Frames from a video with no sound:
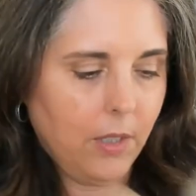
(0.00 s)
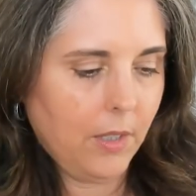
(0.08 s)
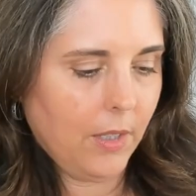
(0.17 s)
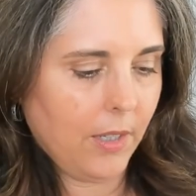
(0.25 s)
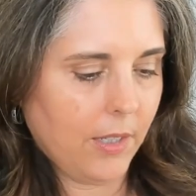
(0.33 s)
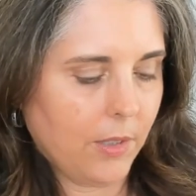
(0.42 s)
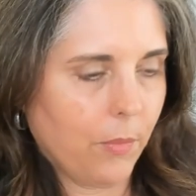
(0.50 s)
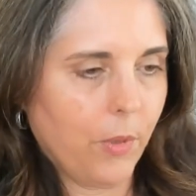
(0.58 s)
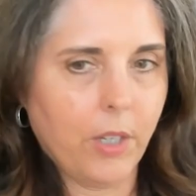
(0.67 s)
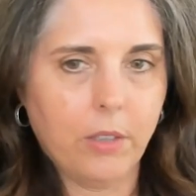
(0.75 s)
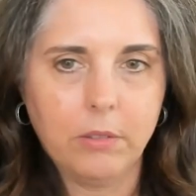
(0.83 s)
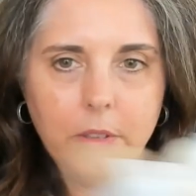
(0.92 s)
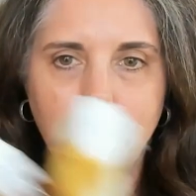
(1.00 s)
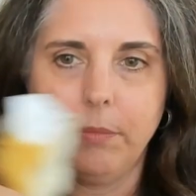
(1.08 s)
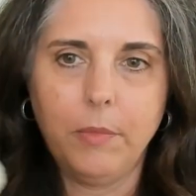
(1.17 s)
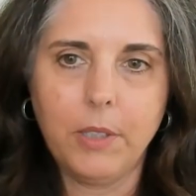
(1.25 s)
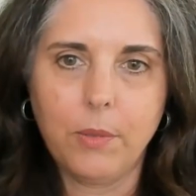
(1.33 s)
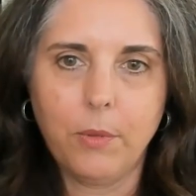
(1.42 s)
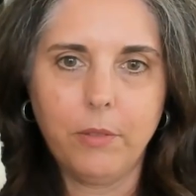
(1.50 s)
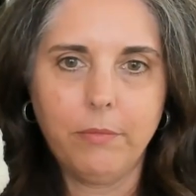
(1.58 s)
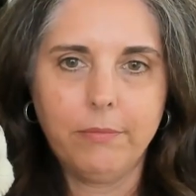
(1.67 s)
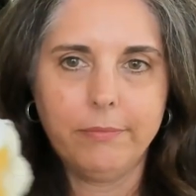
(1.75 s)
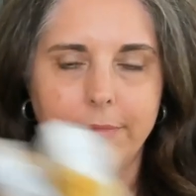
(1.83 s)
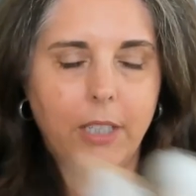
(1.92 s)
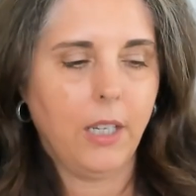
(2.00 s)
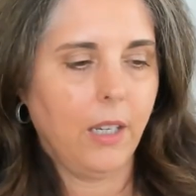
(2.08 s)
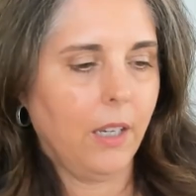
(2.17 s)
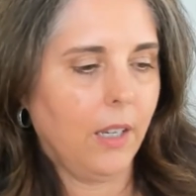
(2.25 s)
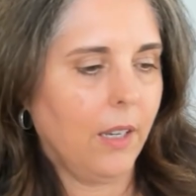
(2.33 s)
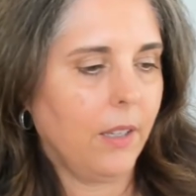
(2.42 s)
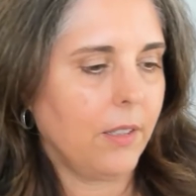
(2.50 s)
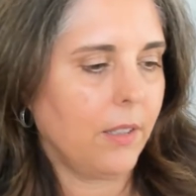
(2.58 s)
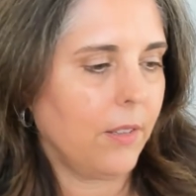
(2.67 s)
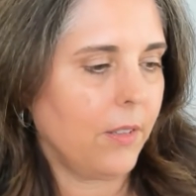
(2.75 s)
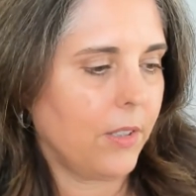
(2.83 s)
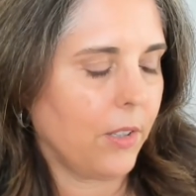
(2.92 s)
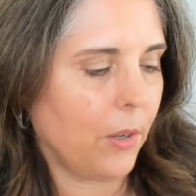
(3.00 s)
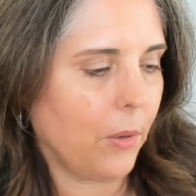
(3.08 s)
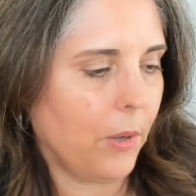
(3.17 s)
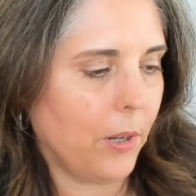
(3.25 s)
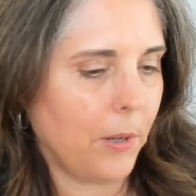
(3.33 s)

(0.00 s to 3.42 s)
as well. This one. So